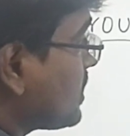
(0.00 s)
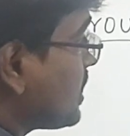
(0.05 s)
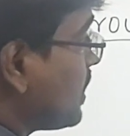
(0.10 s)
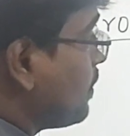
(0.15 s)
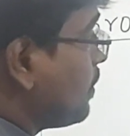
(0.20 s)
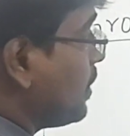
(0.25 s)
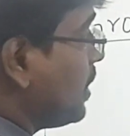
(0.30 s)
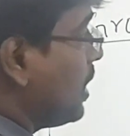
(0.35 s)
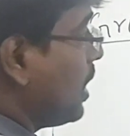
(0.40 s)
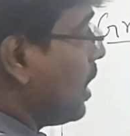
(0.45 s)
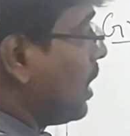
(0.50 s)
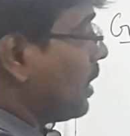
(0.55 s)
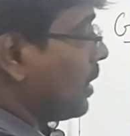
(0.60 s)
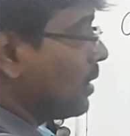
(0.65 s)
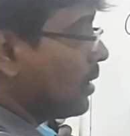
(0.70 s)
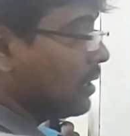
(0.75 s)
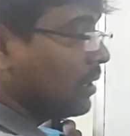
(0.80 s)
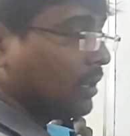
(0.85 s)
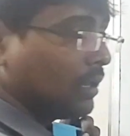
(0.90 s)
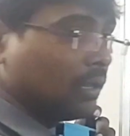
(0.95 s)
some
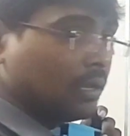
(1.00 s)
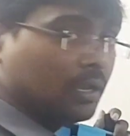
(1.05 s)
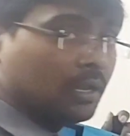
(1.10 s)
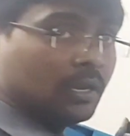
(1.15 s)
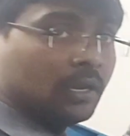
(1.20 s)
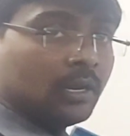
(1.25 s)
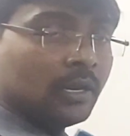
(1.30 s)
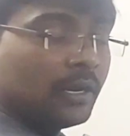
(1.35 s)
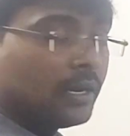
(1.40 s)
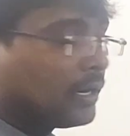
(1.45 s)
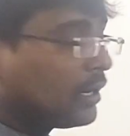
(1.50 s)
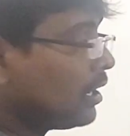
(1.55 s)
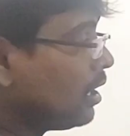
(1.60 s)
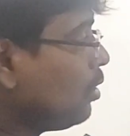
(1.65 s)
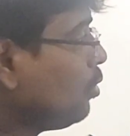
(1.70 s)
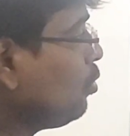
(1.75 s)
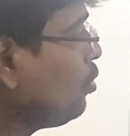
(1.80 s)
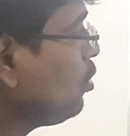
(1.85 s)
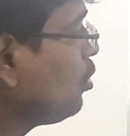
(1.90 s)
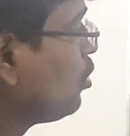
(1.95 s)
dot.
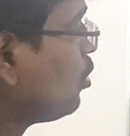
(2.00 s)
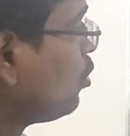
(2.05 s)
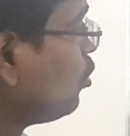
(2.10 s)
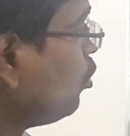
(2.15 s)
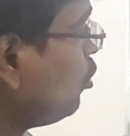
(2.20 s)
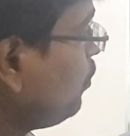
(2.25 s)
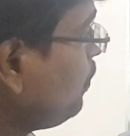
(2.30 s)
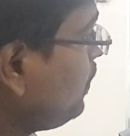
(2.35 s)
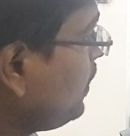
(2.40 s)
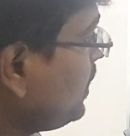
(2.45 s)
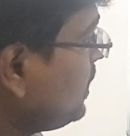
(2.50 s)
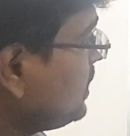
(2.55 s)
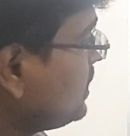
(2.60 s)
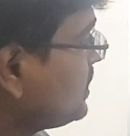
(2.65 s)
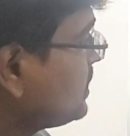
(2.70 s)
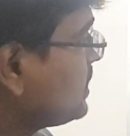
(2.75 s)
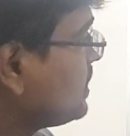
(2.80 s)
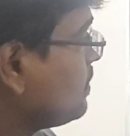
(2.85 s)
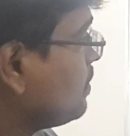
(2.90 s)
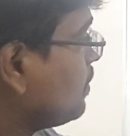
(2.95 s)
Now group
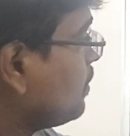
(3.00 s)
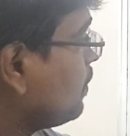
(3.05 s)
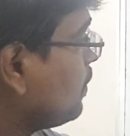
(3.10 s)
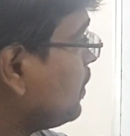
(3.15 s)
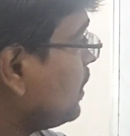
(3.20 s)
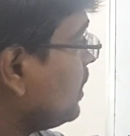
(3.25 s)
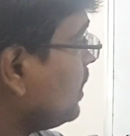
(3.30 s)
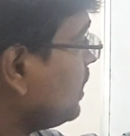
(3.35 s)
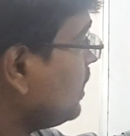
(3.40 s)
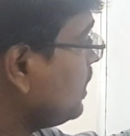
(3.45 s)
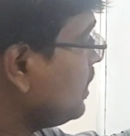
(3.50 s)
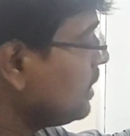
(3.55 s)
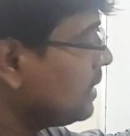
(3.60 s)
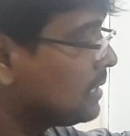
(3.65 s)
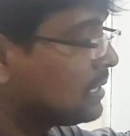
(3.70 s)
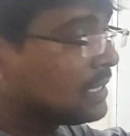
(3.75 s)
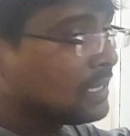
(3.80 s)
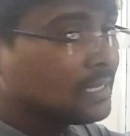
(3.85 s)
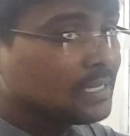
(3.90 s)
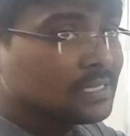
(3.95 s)
is
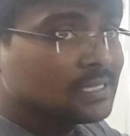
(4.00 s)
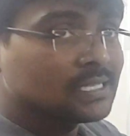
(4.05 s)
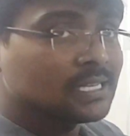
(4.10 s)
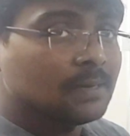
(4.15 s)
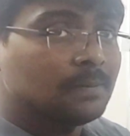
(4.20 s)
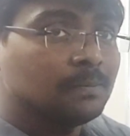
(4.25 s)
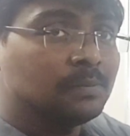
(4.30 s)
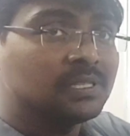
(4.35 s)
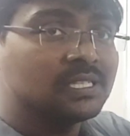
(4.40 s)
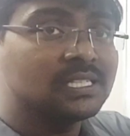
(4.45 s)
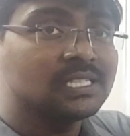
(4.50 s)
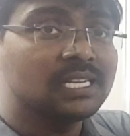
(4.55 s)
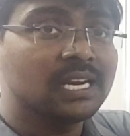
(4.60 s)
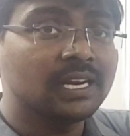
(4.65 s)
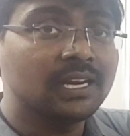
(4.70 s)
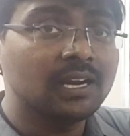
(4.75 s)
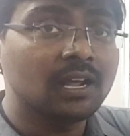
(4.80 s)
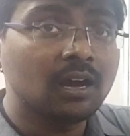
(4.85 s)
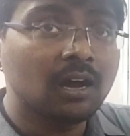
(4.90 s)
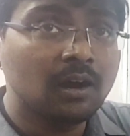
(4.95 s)
simply some
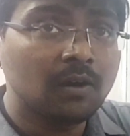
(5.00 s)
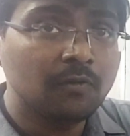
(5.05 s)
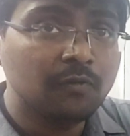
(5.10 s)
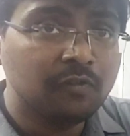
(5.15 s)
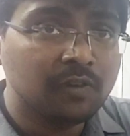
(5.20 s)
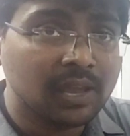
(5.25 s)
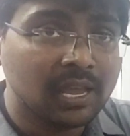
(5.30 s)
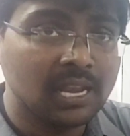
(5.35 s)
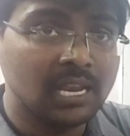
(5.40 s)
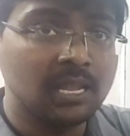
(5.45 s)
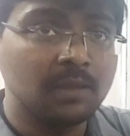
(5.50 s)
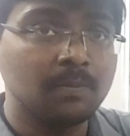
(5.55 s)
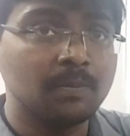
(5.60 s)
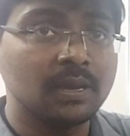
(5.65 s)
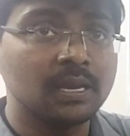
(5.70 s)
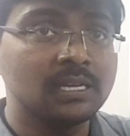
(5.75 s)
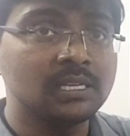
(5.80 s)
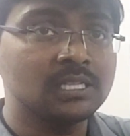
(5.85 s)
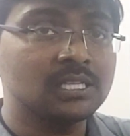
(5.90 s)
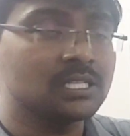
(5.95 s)
set of
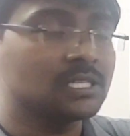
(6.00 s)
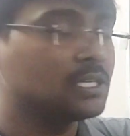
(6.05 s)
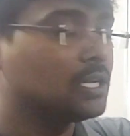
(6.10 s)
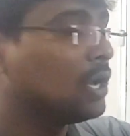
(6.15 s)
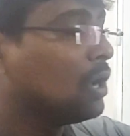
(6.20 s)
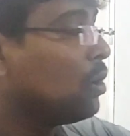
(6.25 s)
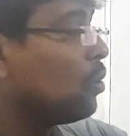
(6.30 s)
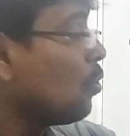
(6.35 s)
elements